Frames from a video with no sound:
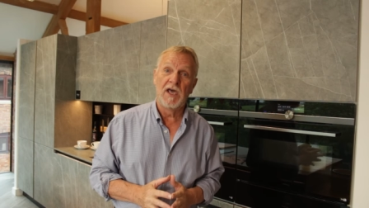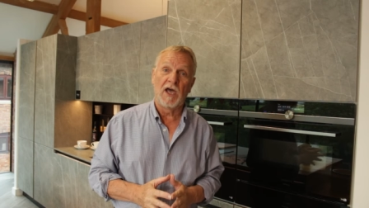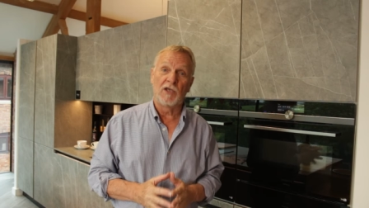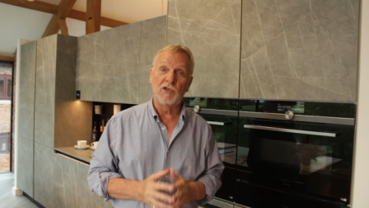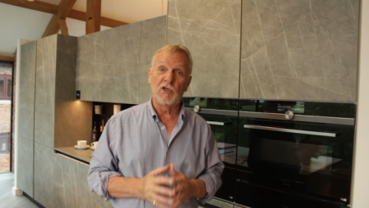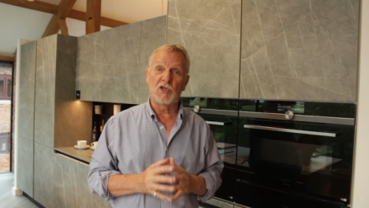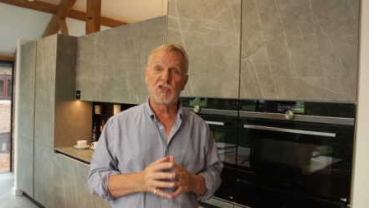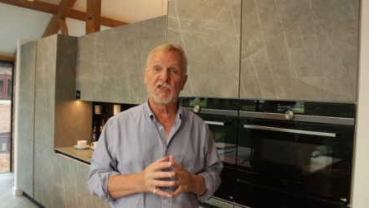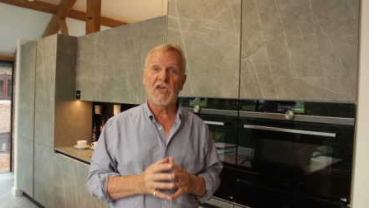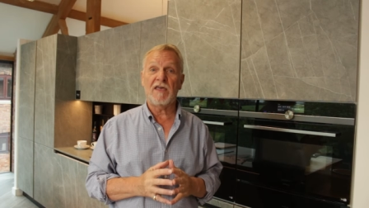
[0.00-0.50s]

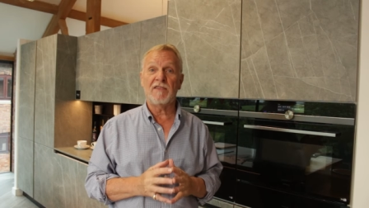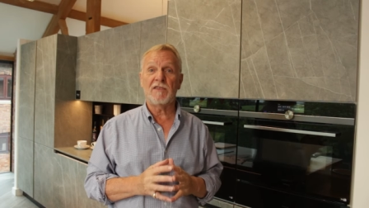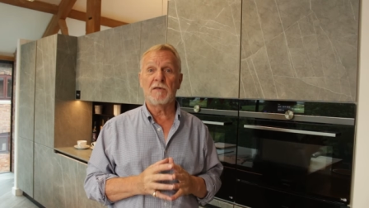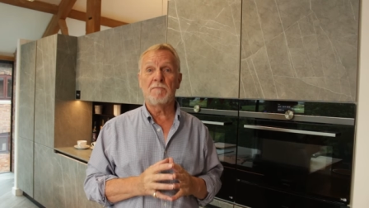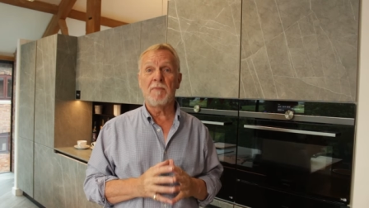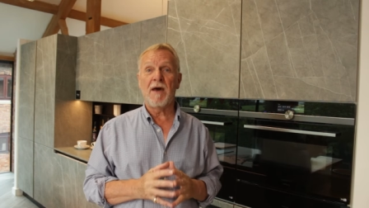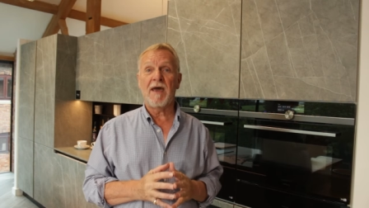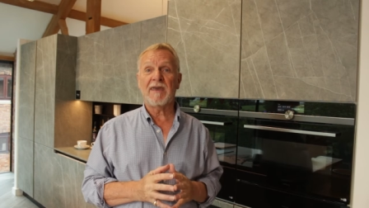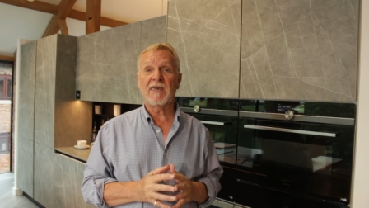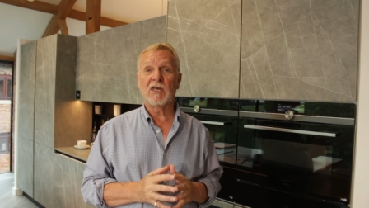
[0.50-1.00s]
and you set the
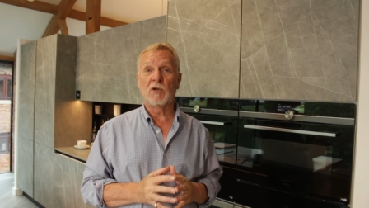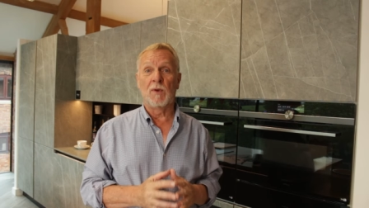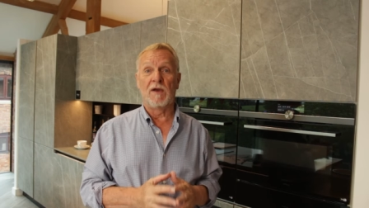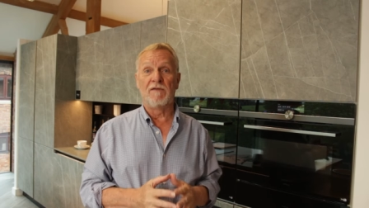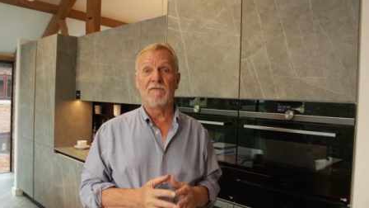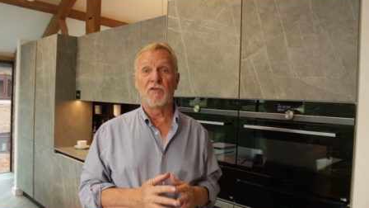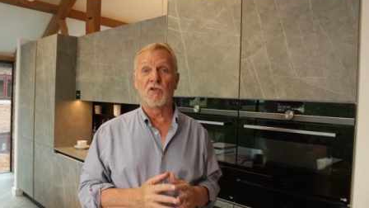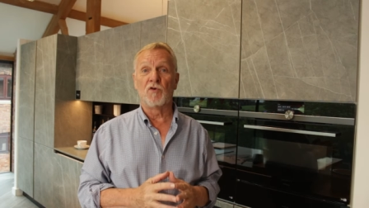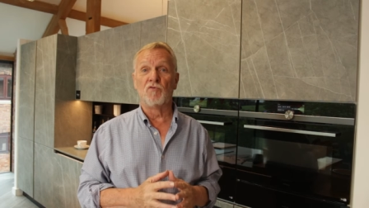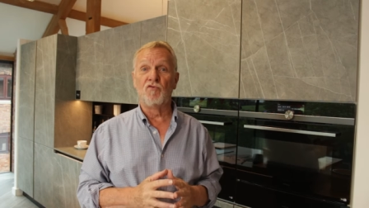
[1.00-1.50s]

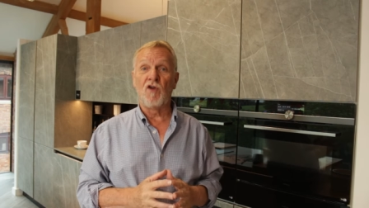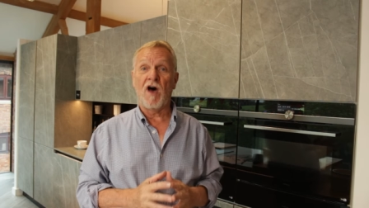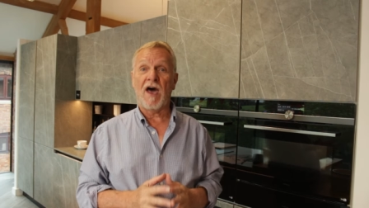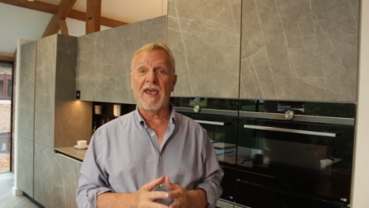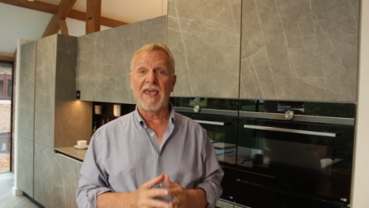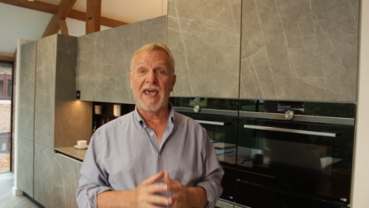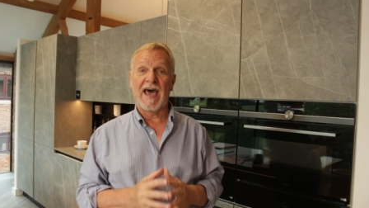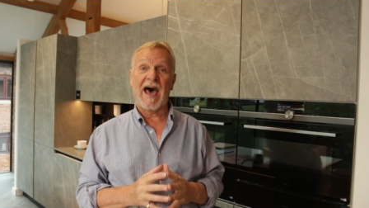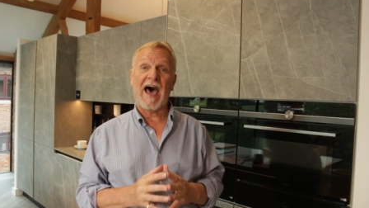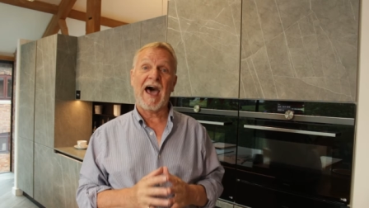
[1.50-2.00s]
microwave at the
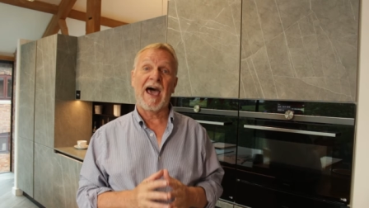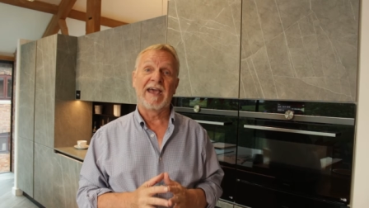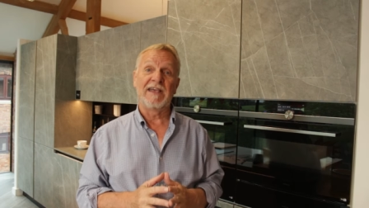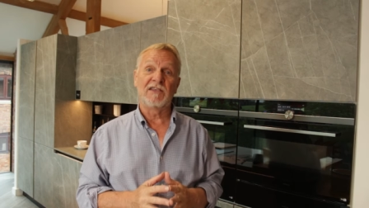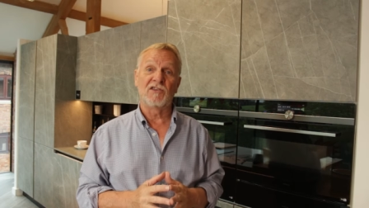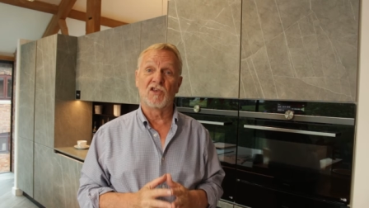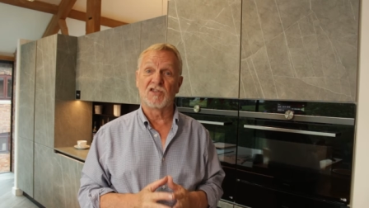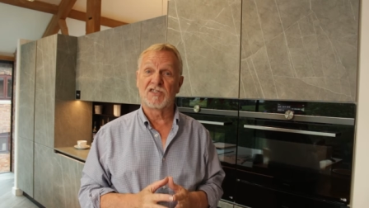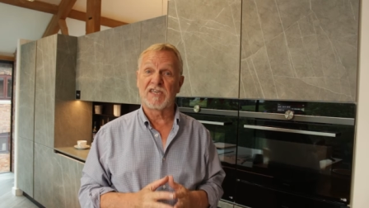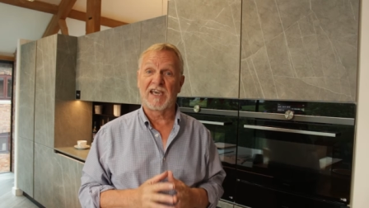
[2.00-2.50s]
right
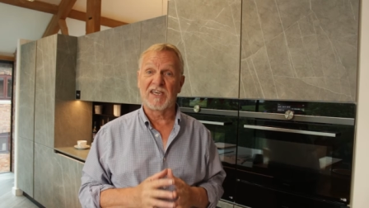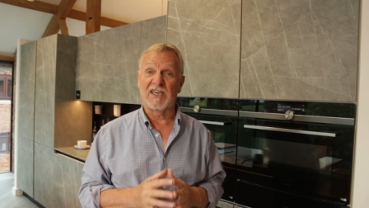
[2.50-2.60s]
height that's